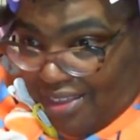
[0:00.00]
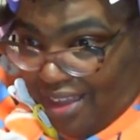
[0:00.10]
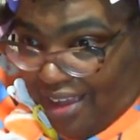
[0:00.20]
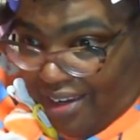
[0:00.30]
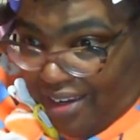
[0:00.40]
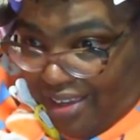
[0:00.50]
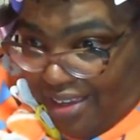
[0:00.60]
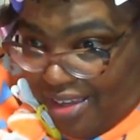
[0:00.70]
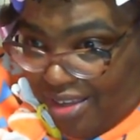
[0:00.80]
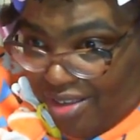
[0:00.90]
that
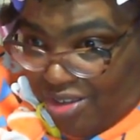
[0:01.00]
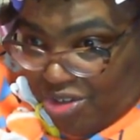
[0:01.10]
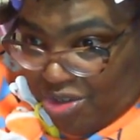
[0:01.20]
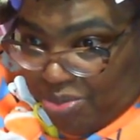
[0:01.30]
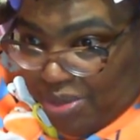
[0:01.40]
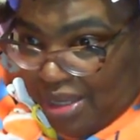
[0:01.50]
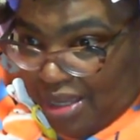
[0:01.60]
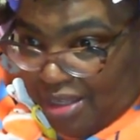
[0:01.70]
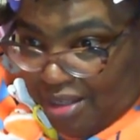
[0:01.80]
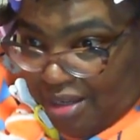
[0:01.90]
it should be
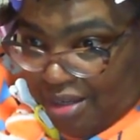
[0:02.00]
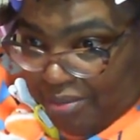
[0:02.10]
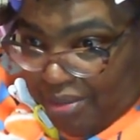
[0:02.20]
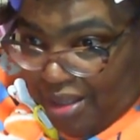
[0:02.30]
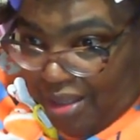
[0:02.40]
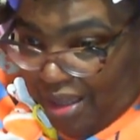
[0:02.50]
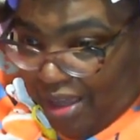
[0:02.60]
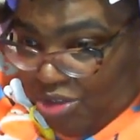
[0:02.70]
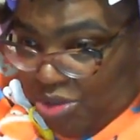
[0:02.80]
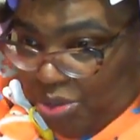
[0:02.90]
in
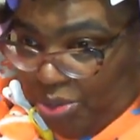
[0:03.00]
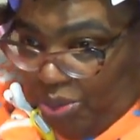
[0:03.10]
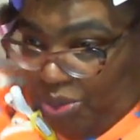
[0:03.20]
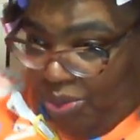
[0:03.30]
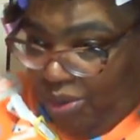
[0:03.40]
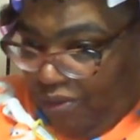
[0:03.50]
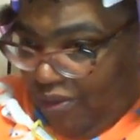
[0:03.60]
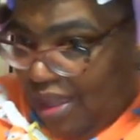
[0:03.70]
as you were born with.